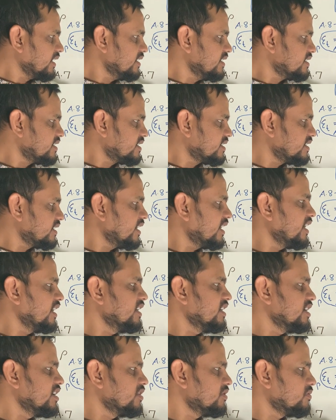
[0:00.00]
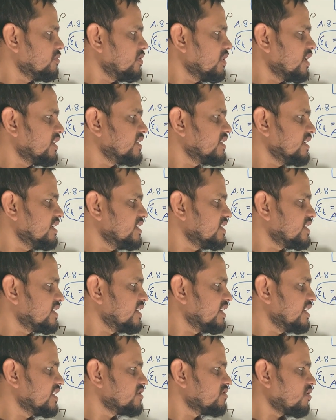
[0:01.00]
Strain equals
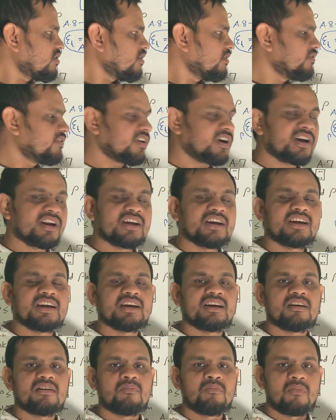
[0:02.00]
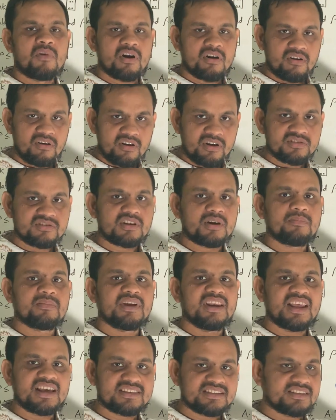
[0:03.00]
stress over modulus of
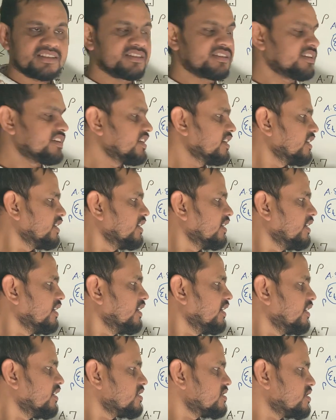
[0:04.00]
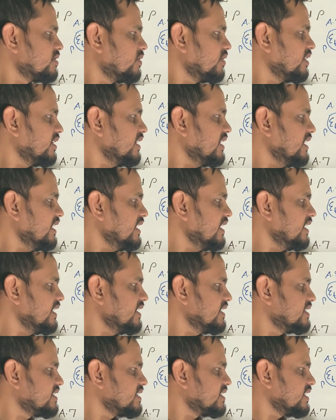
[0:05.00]
elasticity. So yield
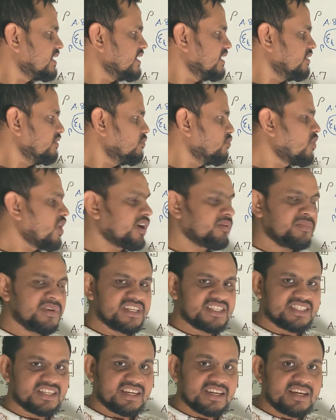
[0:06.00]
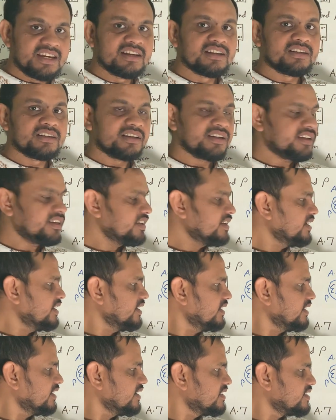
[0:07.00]
is Y means yield.
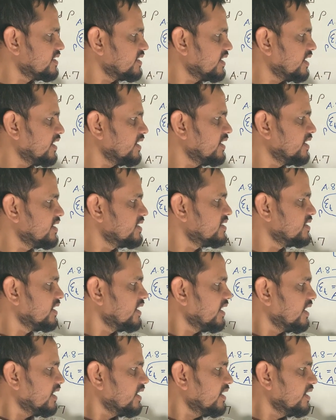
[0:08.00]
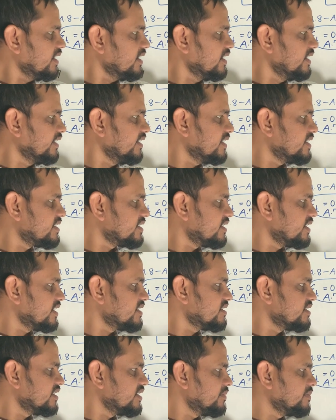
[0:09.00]
Yield strain is yield
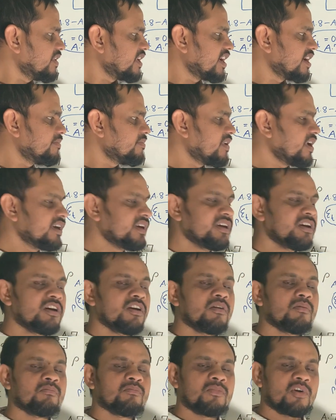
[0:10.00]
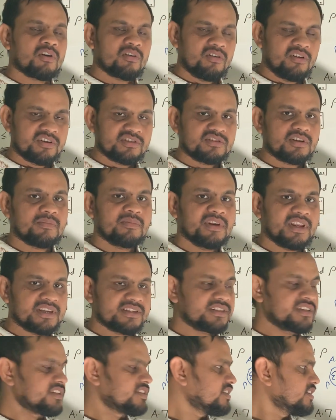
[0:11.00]
stress divided by modulus of
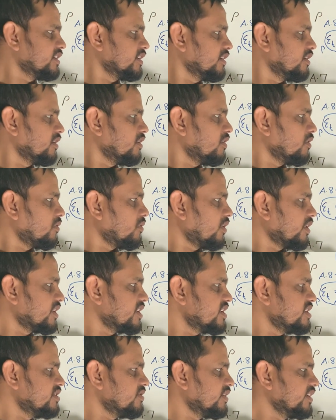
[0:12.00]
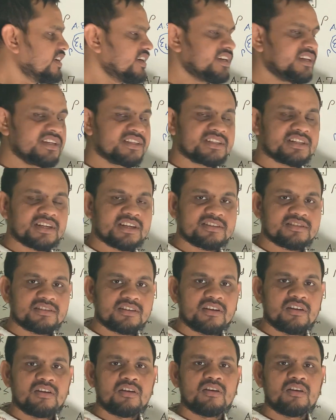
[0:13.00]
elasticity. What is your yield stress?